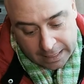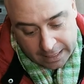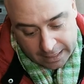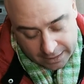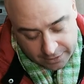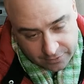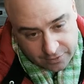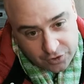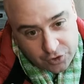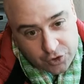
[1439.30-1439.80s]

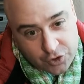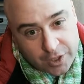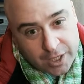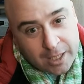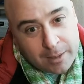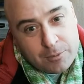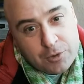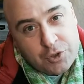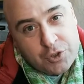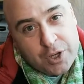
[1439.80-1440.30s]
in the
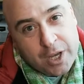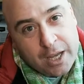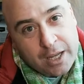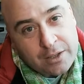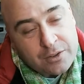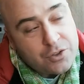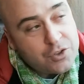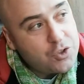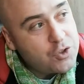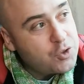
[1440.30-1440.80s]
same
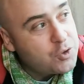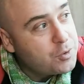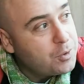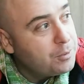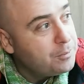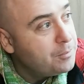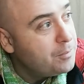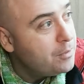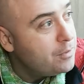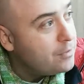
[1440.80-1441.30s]
sense
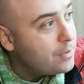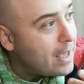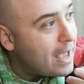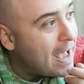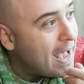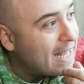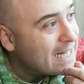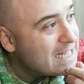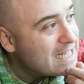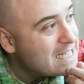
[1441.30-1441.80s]

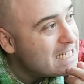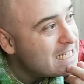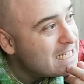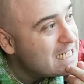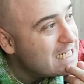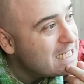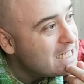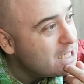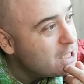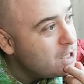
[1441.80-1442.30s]
that
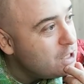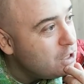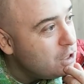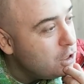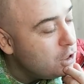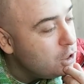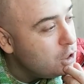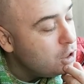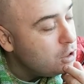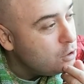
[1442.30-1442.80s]
y-
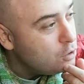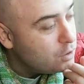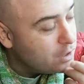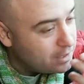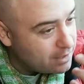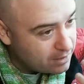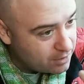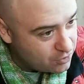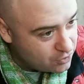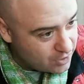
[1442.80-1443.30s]
you
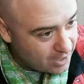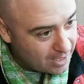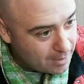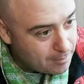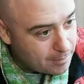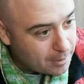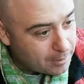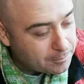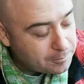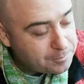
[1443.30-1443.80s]
can
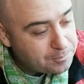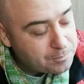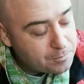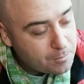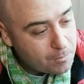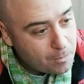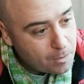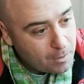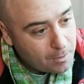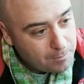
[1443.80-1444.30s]
examine
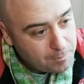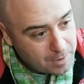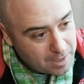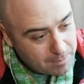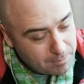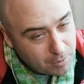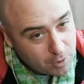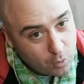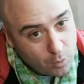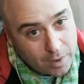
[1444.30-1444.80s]

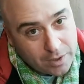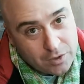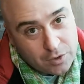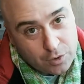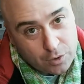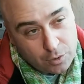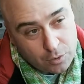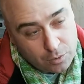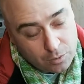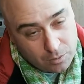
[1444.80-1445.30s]
people who went
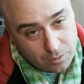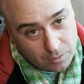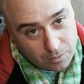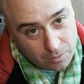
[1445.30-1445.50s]
to